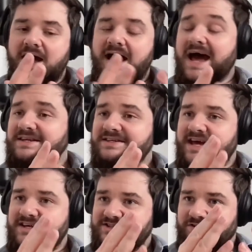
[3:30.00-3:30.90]
And
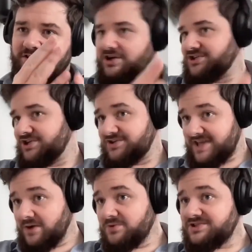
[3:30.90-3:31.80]
as luck turns
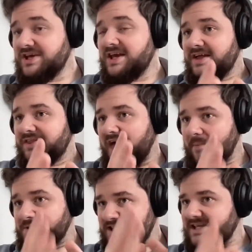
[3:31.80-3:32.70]
out, that
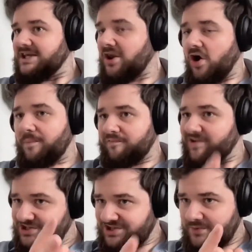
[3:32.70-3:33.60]
particular
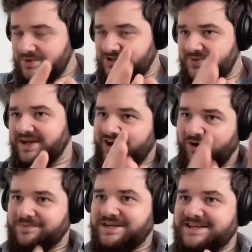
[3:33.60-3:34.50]
operation that we're doing in
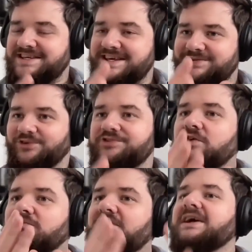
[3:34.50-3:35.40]
optics is also
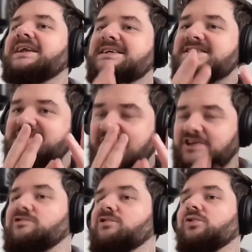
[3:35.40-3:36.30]
really
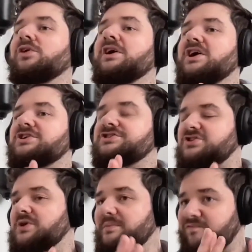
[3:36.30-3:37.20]
central to
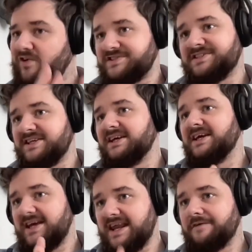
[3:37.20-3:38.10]
doing processing
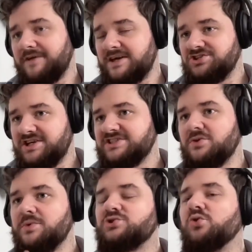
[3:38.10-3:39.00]
in FHE. So
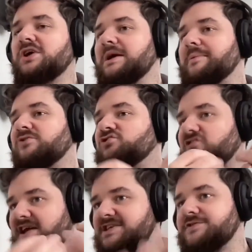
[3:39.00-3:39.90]
we're talking about
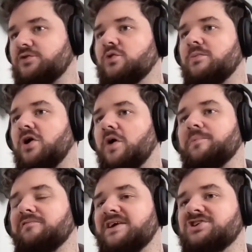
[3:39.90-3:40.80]
transform
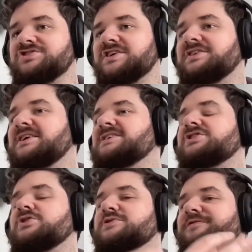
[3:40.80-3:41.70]
operations, and these are
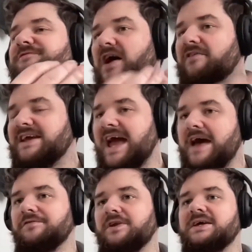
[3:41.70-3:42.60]
used very
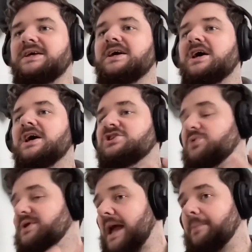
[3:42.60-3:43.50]
heavily to
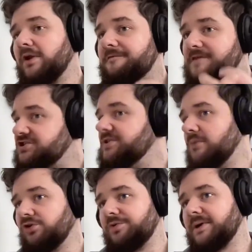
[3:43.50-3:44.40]
enable efficient
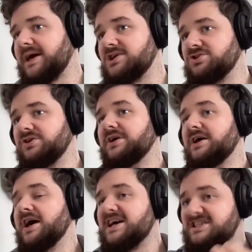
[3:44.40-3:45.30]
multiplication,
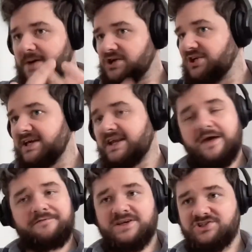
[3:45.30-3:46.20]
especially in
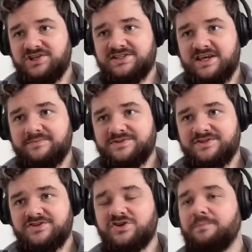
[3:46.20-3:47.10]
FHE
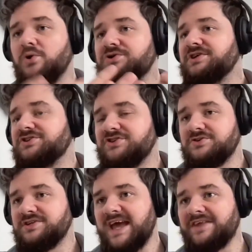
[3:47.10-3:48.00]
schemes. So putting the two
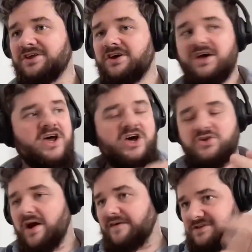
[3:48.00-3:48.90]
together,
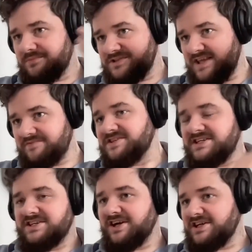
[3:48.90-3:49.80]
you have some 70
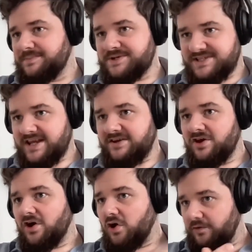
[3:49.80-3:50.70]
to 90%
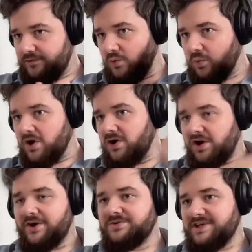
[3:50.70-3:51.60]
of your
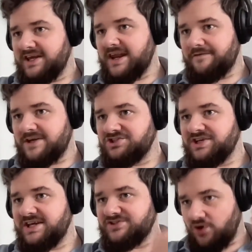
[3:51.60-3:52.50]
workload in
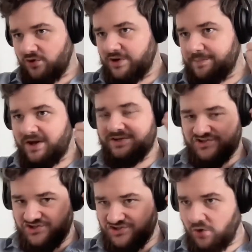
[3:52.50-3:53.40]
FHE is occupied
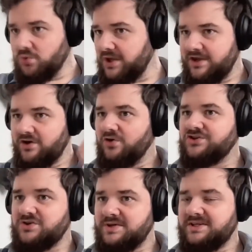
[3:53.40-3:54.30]
solely on
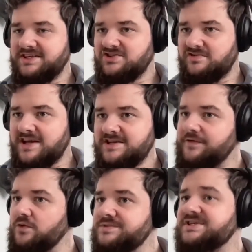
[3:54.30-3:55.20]
doing these
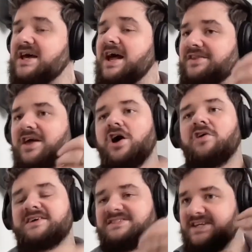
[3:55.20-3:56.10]
transforms. They
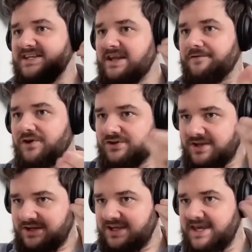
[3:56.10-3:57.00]
are a significant
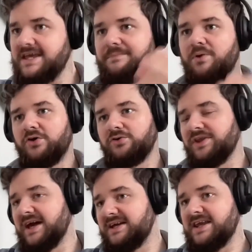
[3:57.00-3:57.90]
and key
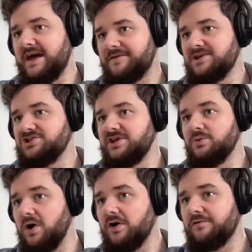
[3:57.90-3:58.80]
bottleneck in FHE
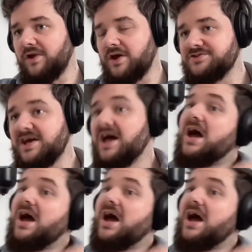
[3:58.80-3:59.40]
workflows.